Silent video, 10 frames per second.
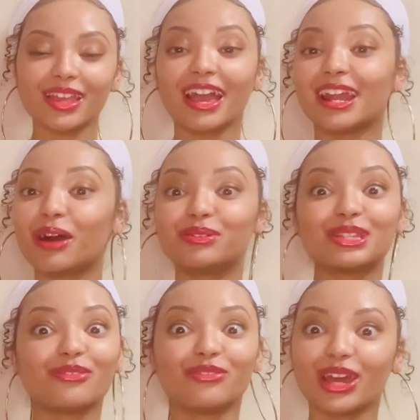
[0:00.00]
And I was
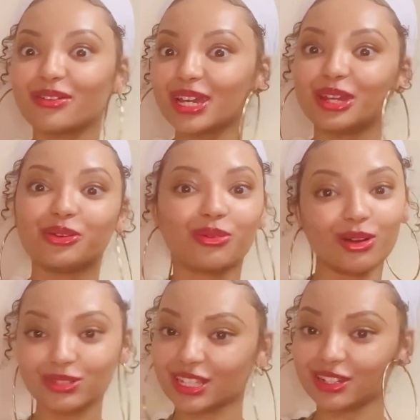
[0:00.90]
very
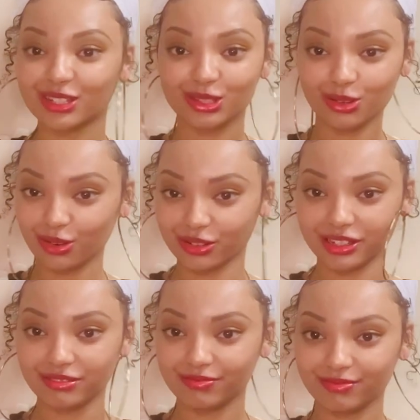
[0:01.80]
engrossed in the
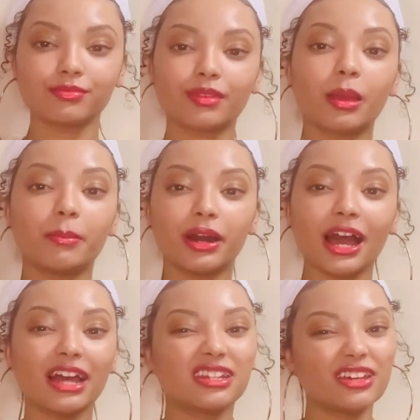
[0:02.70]
story. But
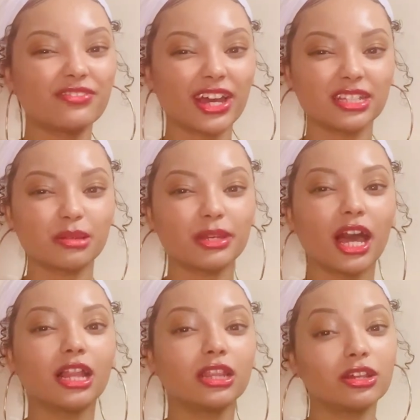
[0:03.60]
I did find it to be
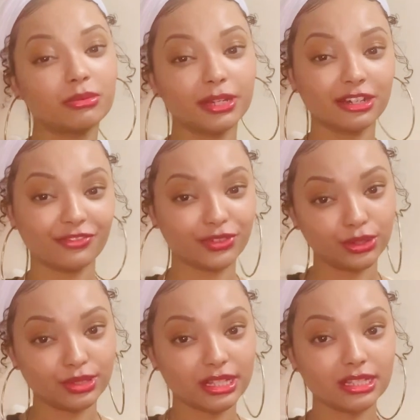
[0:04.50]
a little bit
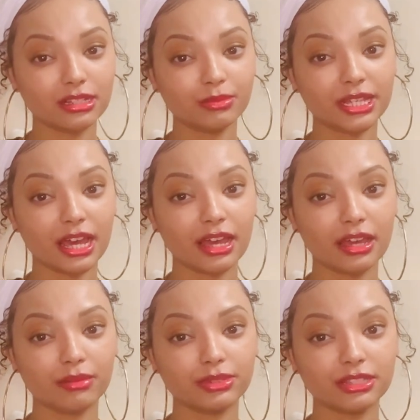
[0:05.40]
confusing
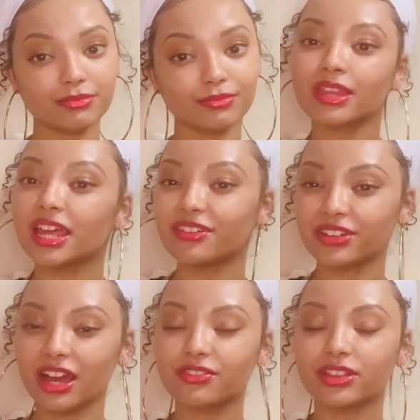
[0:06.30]
sometimes. If
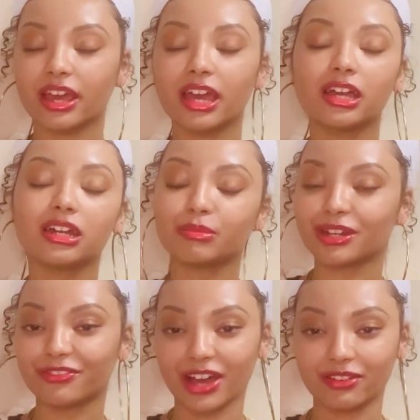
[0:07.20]
not for that, it could have been a
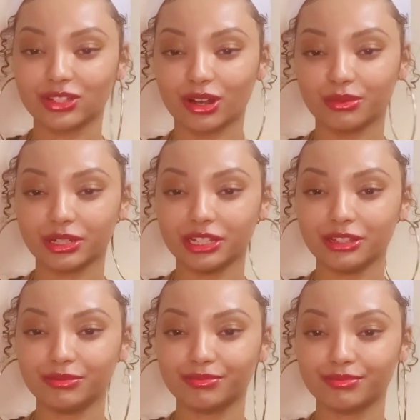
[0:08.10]
5-star read.